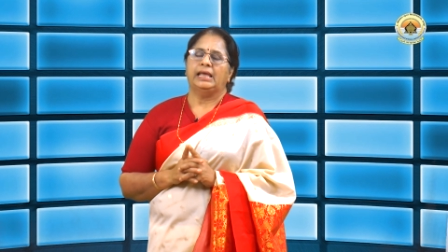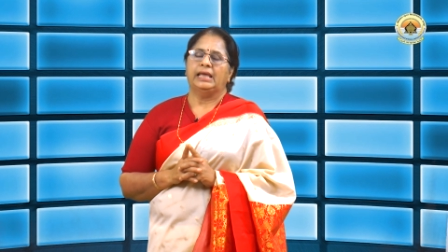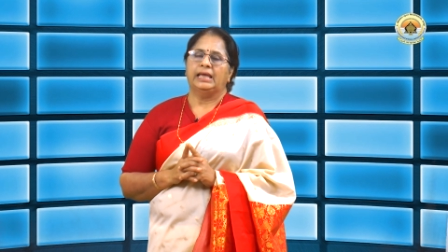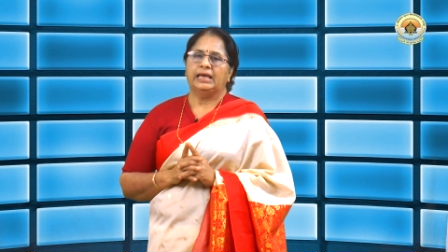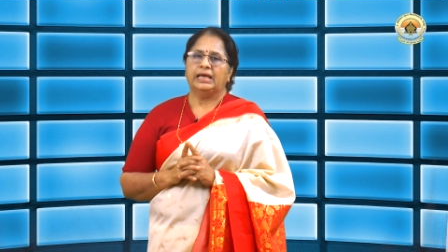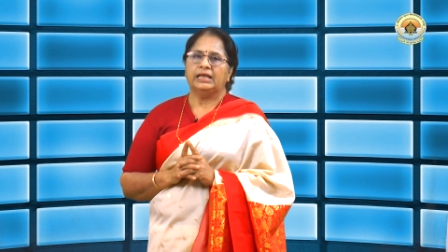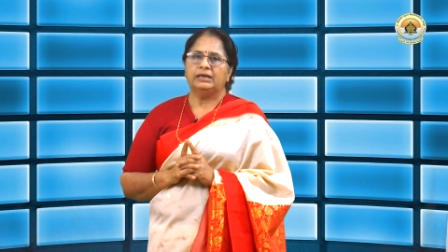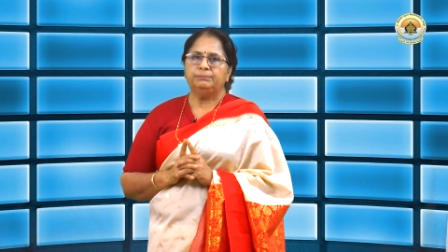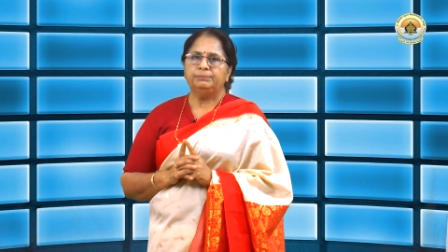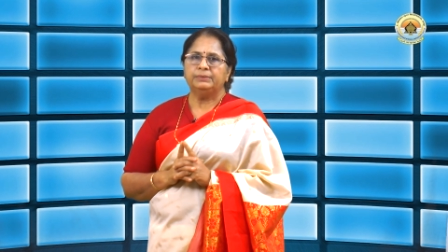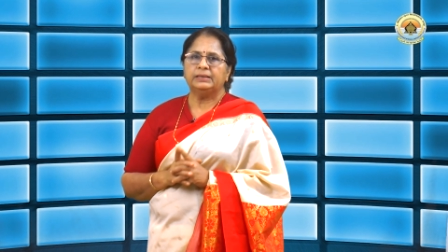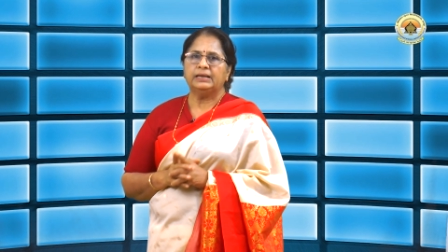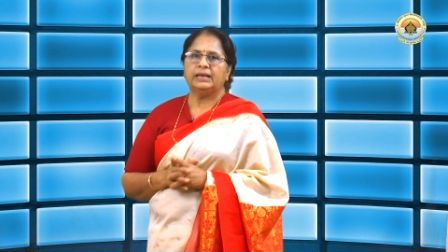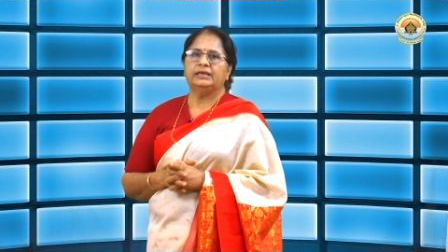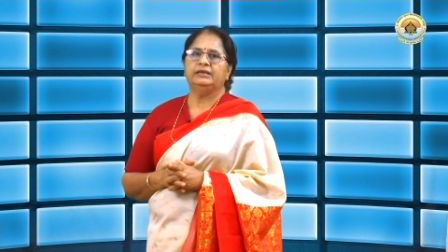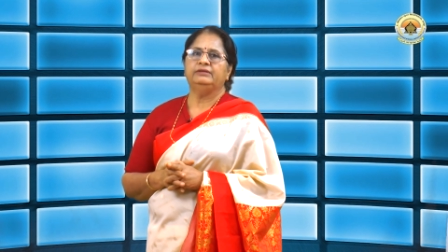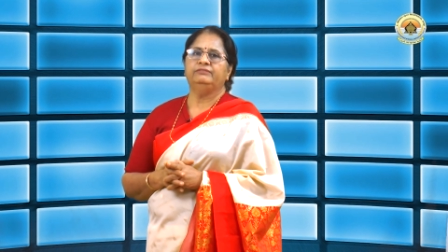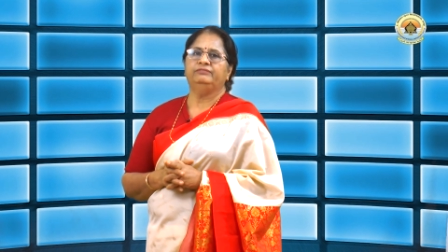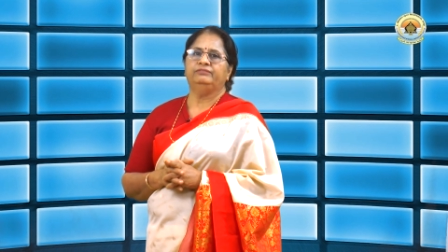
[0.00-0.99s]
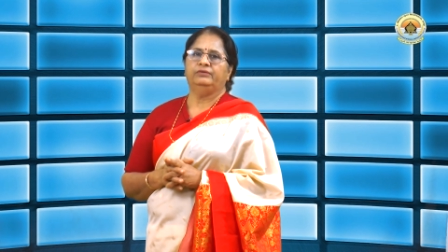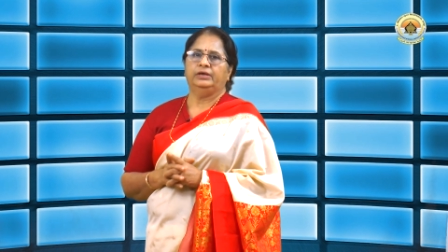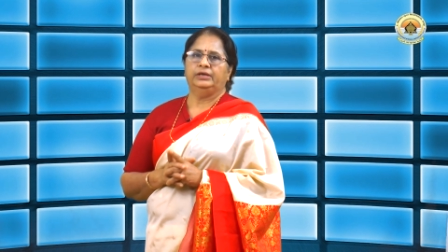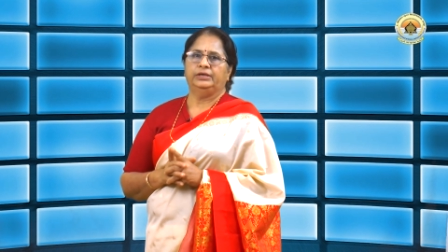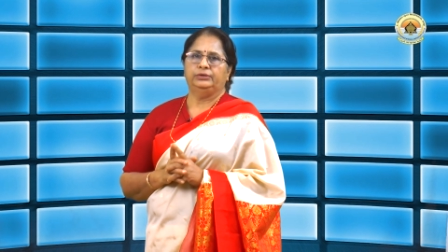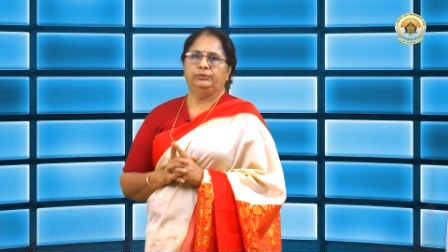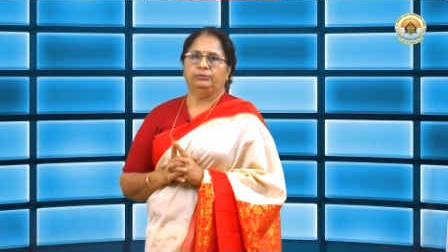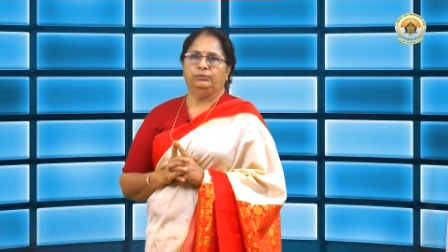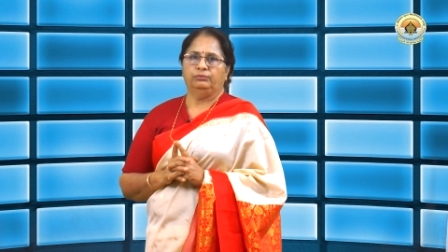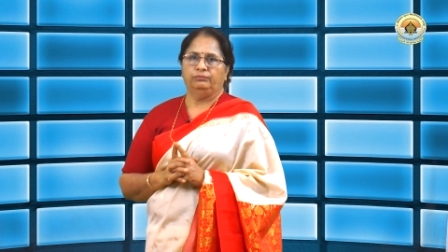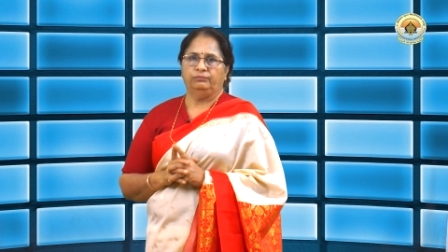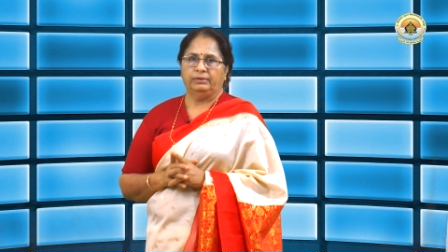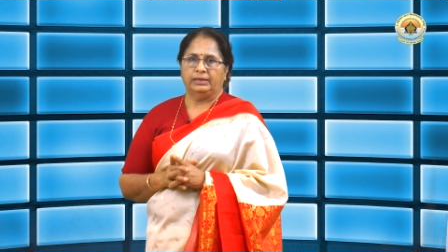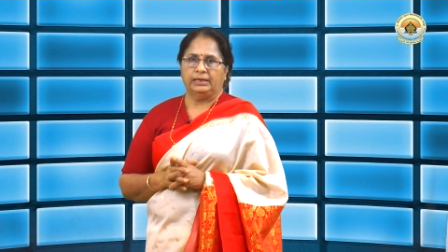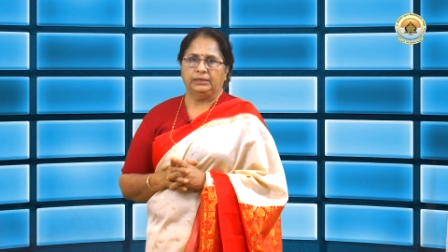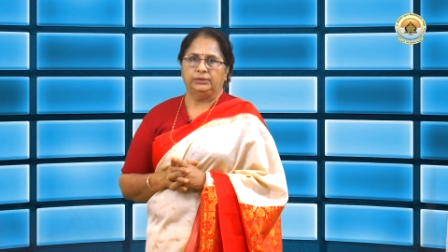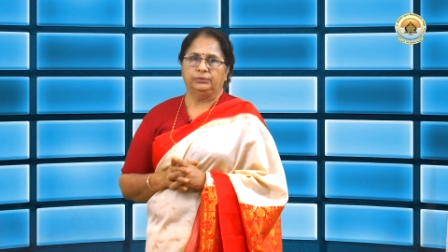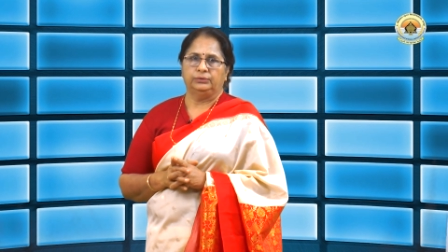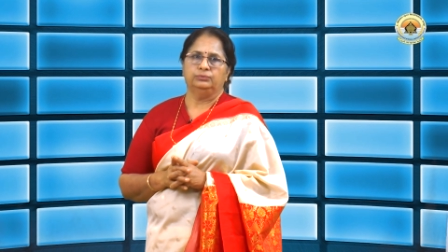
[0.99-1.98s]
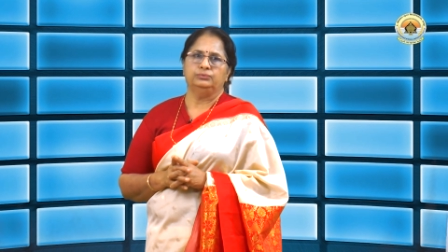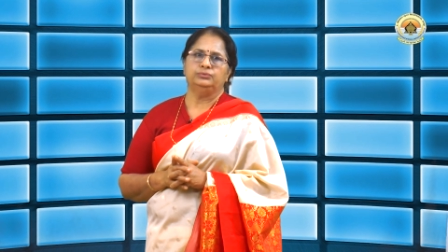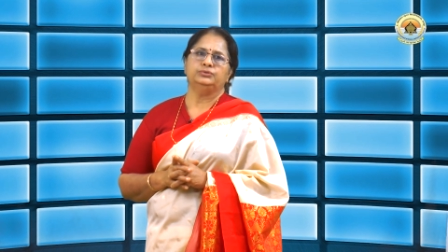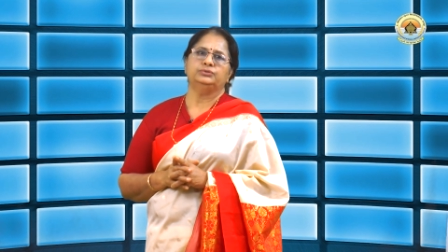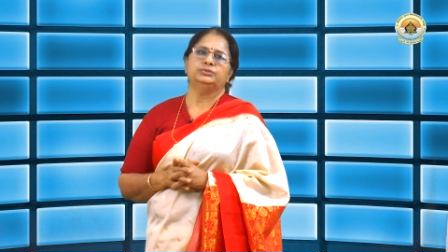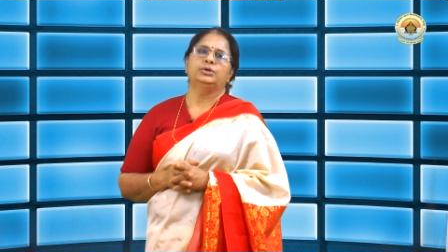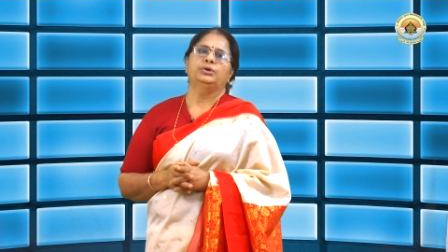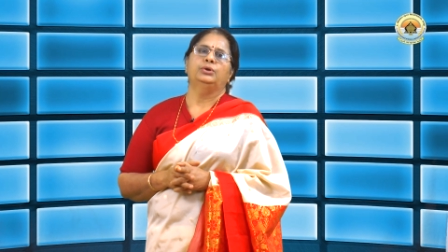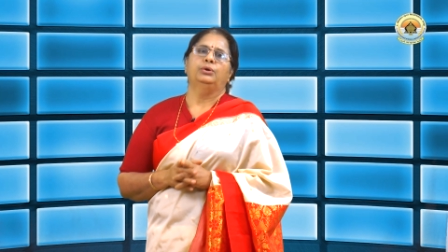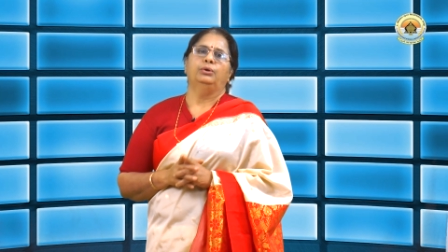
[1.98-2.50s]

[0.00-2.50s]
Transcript: help clarify your values